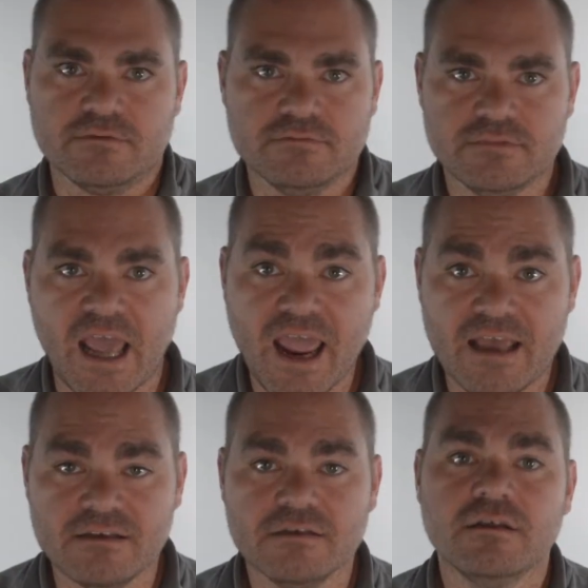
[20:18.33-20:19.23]

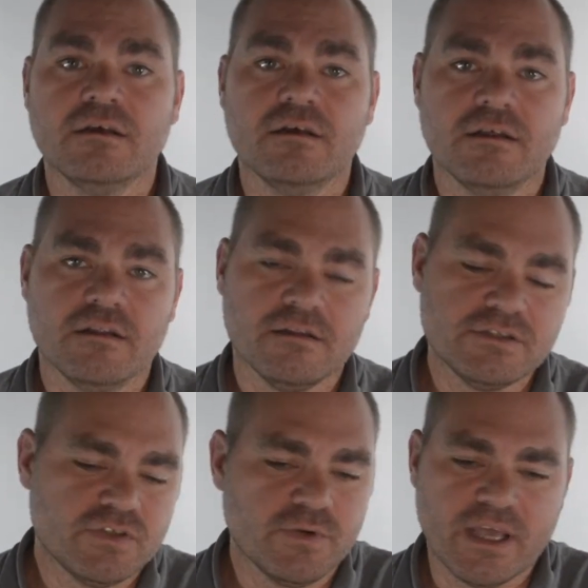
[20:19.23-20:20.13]
And let's
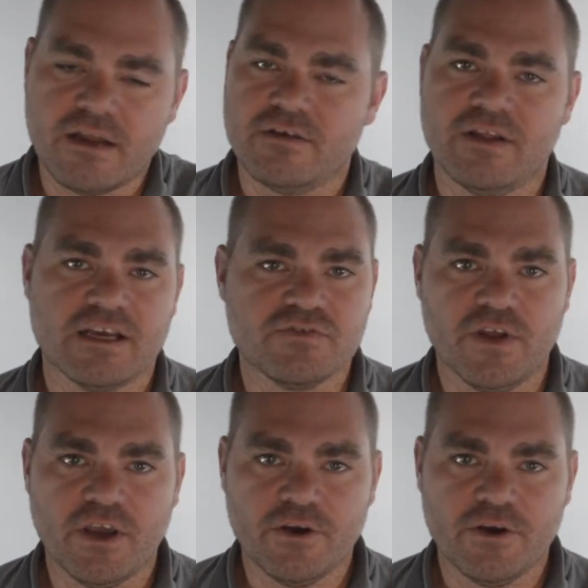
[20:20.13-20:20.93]
do it again on the next video.